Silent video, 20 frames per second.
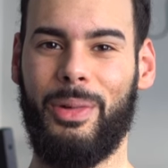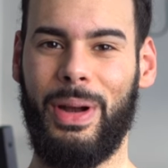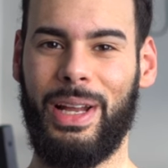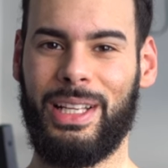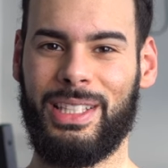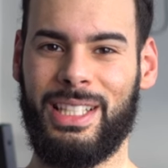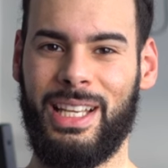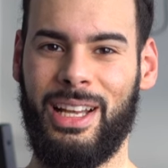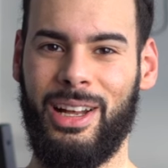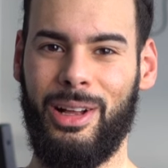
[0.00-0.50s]

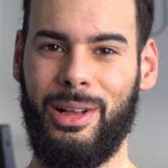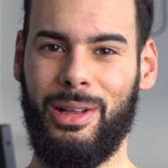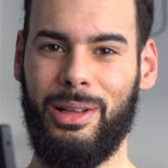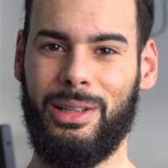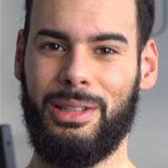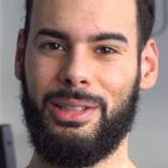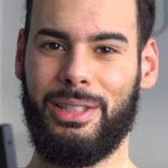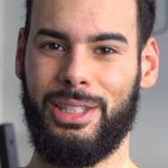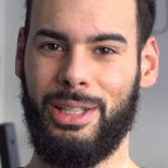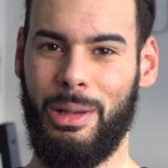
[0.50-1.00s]

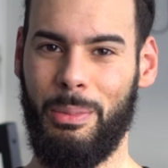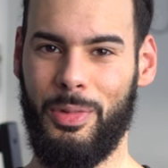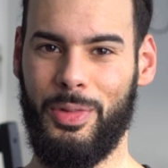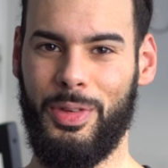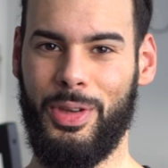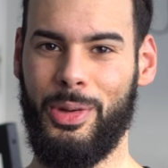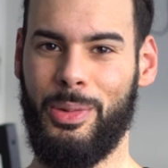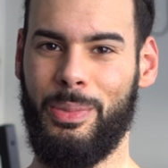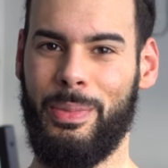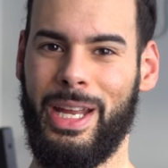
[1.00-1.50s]
Razel. Some
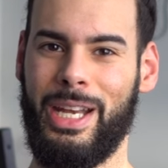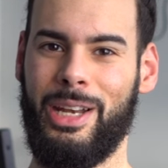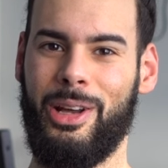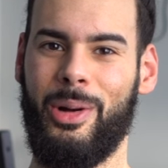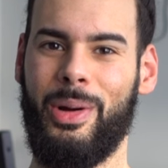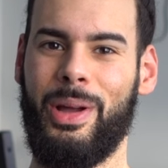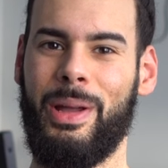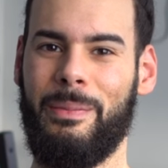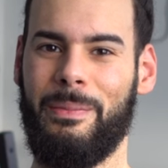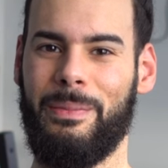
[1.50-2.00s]
of you may
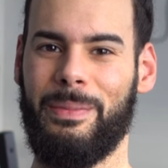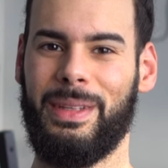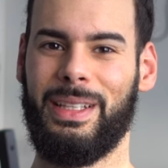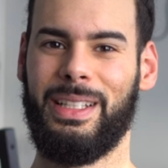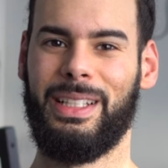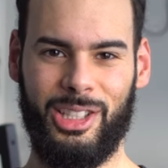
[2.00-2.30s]
know him.